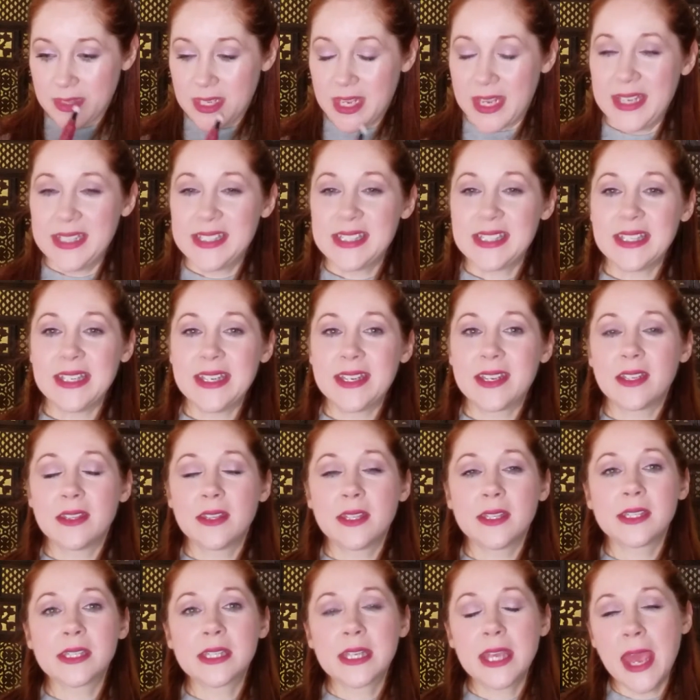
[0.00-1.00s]
It's like
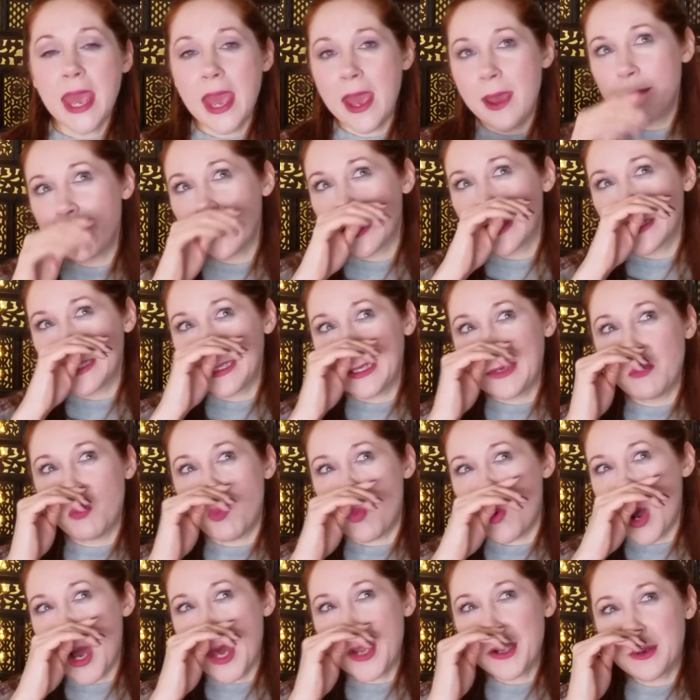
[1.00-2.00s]
this chemically
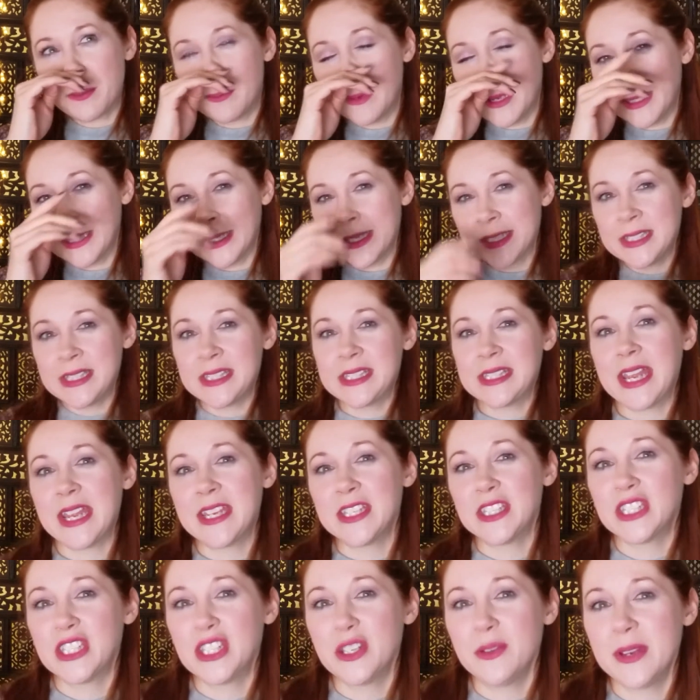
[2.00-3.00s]
watermelon
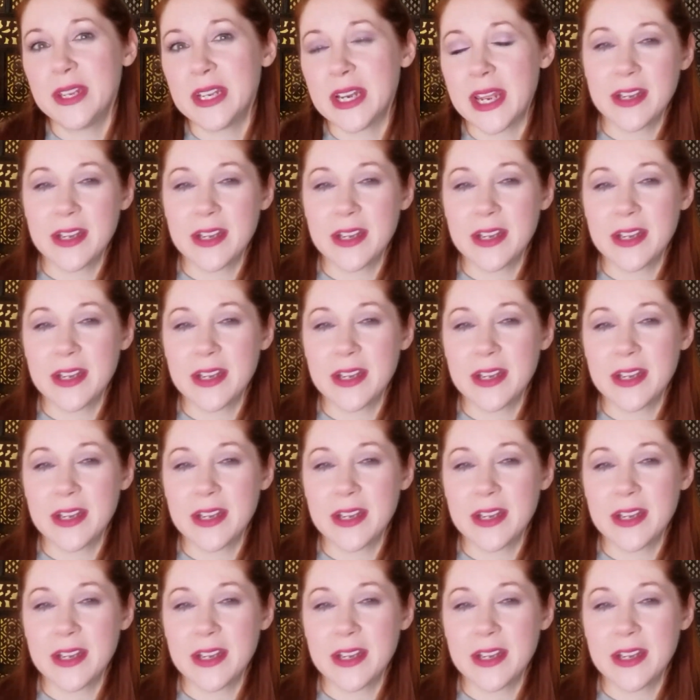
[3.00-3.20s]
scent to it.